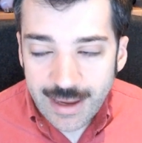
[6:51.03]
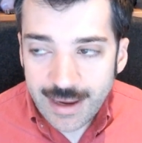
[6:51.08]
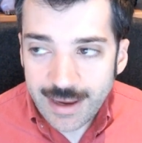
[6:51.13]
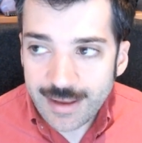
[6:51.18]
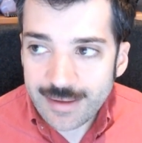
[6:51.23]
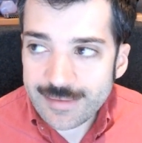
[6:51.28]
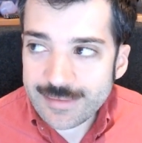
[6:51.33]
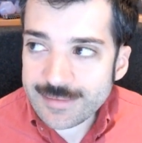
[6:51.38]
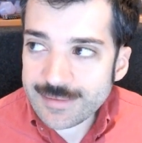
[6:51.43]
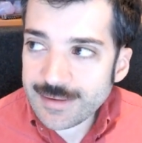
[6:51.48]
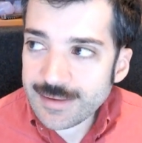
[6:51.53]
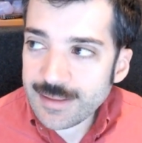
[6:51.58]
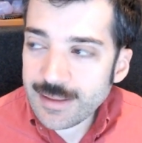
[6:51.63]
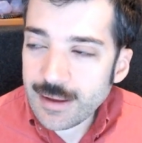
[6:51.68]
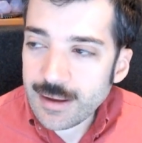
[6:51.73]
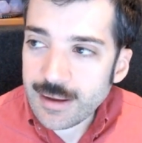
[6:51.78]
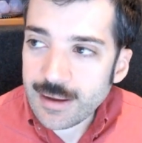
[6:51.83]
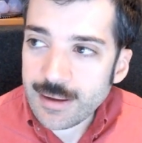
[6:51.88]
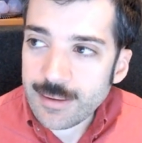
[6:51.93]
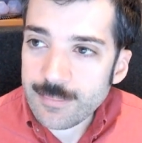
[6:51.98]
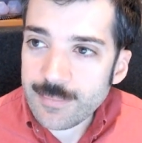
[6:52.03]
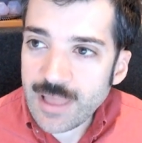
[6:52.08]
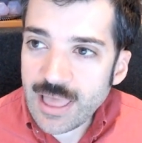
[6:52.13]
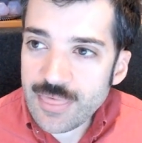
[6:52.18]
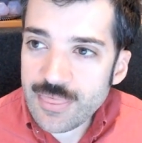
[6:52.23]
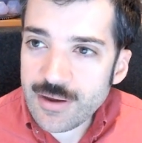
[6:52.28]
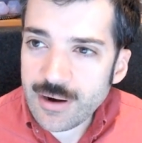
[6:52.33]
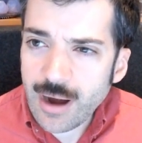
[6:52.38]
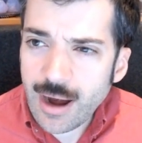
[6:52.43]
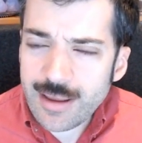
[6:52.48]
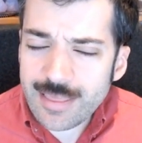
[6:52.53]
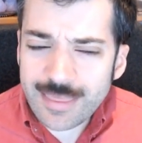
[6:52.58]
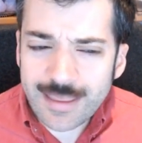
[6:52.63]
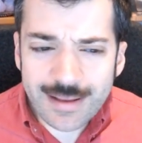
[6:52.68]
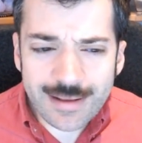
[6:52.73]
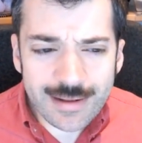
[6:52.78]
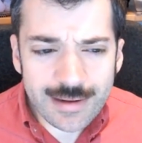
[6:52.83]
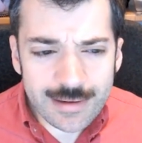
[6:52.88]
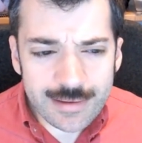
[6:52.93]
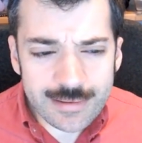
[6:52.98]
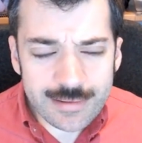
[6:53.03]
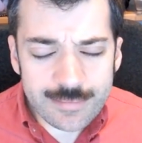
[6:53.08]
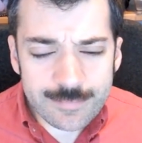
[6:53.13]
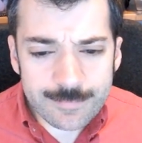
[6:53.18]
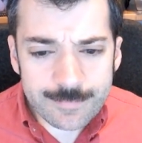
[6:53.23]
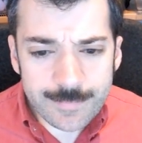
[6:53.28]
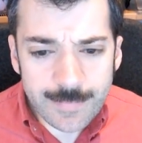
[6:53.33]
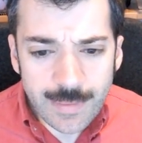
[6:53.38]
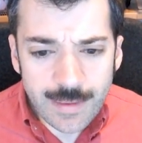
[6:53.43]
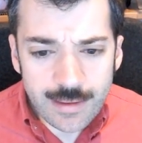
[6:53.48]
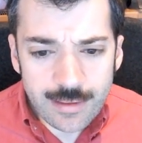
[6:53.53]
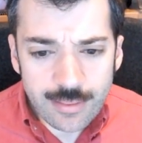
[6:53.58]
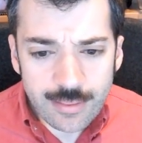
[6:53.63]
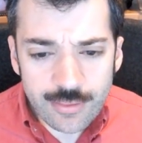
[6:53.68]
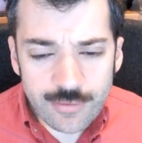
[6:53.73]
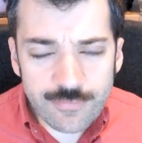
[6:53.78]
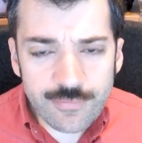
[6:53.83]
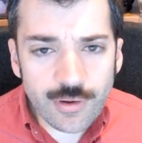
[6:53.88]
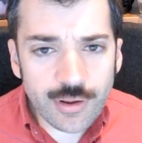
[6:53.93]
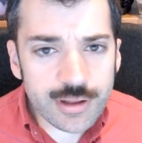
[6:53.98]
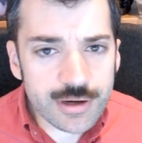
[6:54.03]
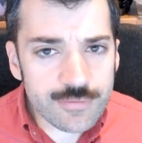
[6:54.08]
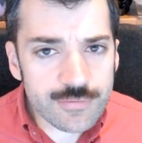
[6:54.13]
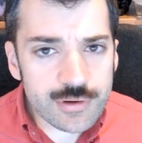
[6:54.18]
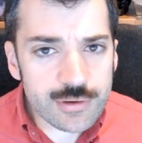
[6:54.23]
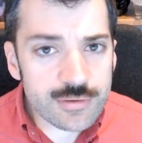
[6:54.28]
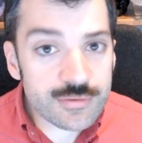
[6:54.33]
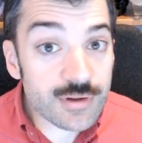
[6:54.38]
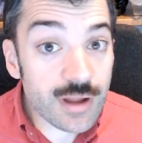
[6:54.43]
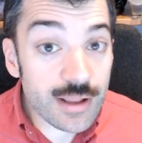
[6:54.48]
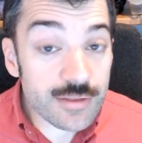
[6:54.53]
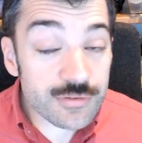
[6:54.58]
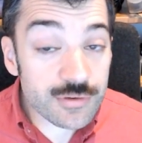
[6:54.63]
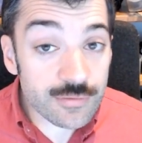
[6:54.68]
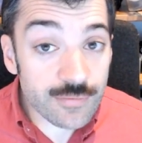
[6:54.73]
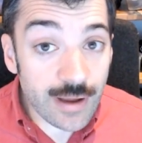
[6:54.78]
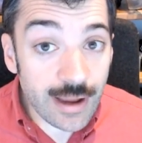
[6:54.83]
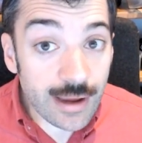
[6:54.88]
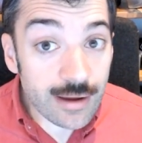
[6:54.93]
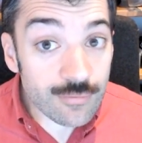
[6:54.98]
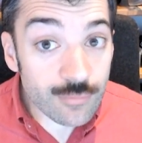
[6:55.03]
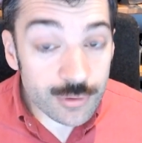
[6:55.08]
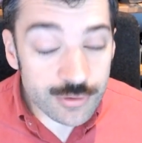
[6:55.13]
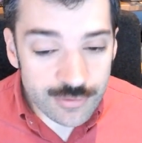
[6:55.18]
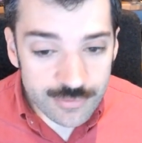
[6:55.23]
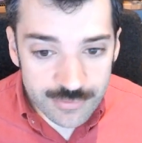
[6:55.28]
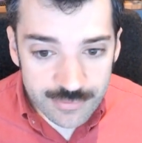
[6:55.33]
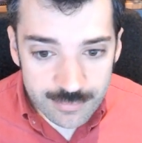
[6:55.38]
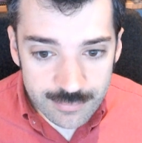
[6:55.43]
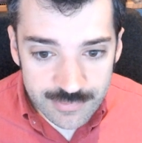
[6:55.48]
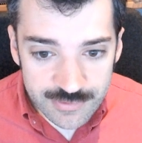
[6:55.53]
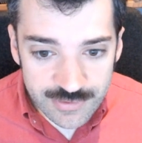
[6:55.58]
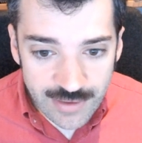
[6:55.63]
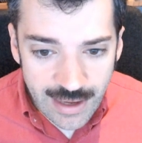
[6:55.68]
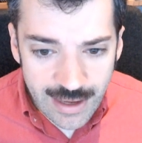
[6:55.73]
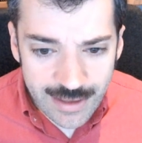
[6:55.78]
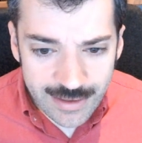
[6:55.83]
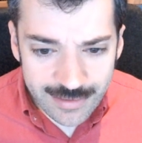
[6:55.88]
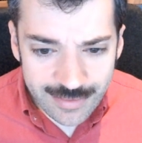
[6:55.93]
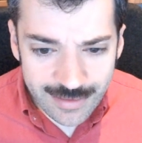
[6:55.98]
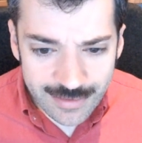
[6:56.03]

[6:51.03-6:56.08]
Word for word: And um, there, I think the full interview does not survive, which is sad.